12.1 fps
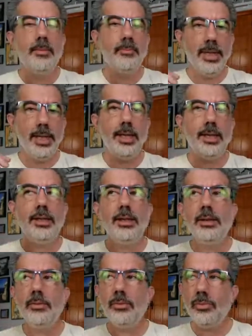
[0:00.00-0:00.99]

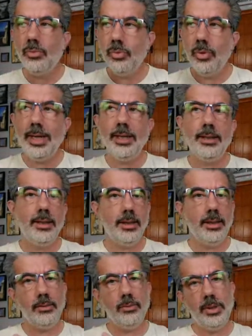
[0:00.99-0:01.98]
but
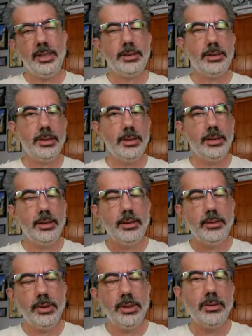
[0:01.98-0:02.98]
when it's
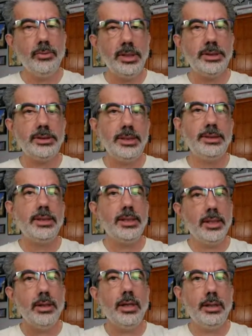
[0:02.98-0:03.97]
the winter season,
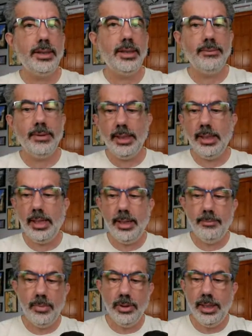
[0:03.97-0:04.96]
there are definitely a
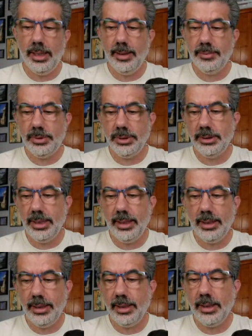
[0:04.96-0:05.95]
lot more options
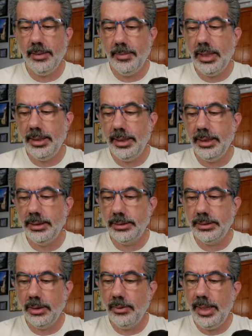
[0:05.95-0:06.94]
that come on in.
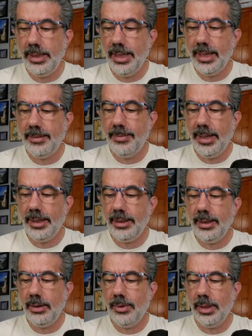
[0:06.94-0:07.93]
So, hey,
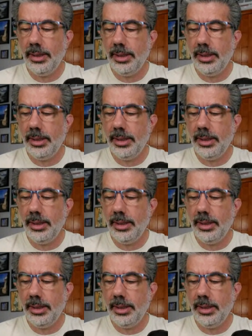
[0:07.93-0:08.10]
Diabetic, how are